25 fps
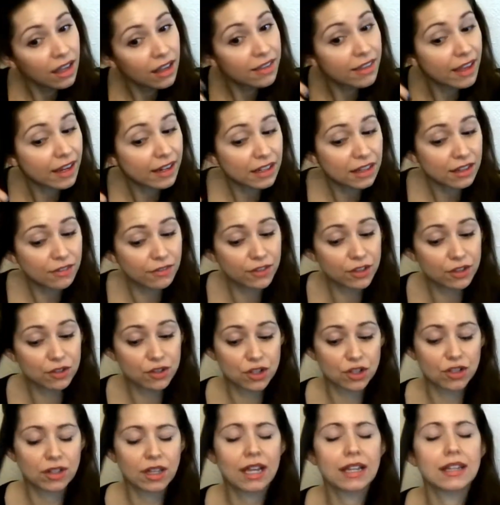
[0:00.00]
that in the
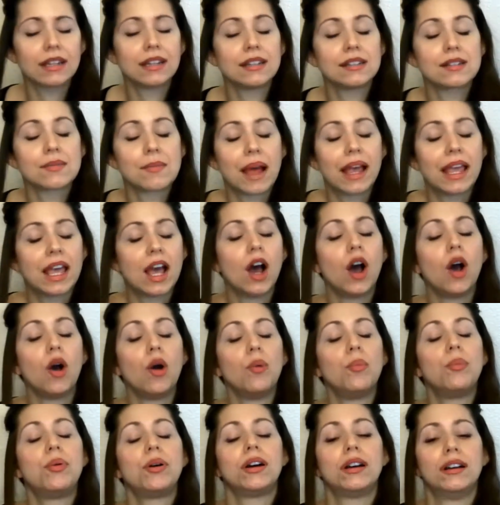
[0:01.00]
future. That is my
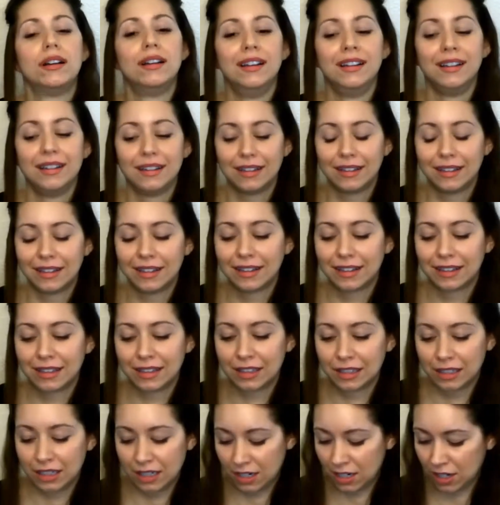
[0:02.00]
hope.
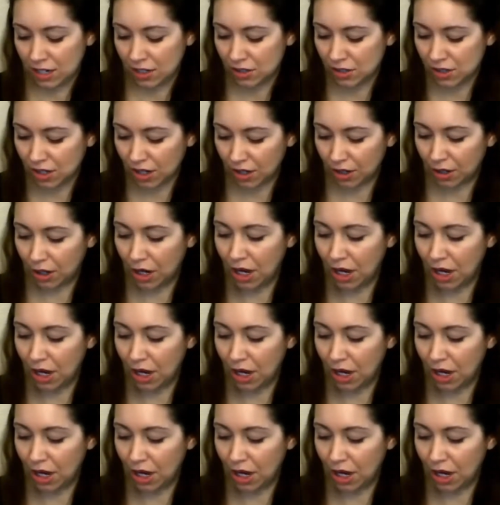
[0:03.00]
So